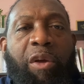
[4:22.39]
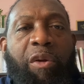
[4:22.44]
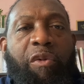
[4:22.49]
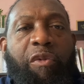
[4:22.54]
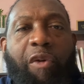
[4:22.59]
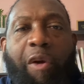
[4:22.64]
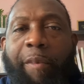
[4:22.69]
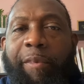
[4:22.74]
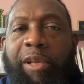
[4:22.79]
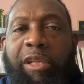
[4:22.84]

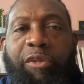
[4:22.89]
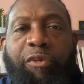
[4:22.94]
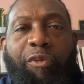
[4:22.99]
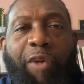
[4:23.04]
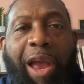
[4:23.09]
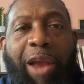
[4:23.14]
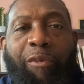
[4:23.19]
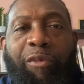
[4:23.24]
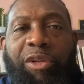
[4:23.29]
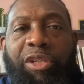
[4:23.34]
from his
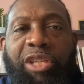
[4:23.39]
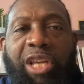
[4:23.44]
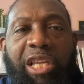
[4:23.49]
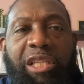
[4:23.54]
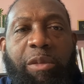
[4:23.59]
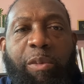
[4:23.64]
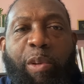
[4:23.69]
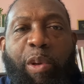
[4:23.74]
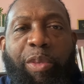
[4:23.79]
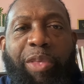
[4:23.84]
fight with
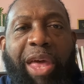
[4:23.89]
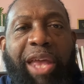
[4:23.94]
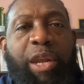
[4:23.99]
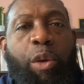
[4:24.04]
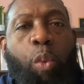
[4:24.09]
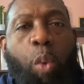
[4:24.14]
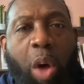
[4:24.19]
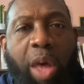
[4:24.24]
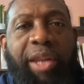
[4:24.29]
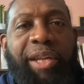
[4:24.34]
Jezebel that he
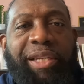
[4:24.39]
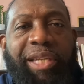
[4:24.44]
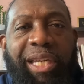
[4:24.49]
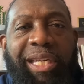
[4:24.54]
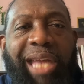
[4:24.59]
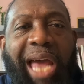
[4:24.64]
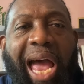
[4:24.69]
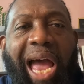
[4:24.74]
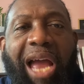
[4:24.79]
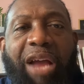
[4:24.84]
wanted to
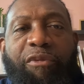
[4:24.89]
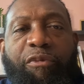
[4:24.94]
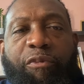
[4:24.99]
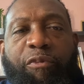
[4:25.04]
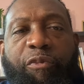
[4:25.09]
die,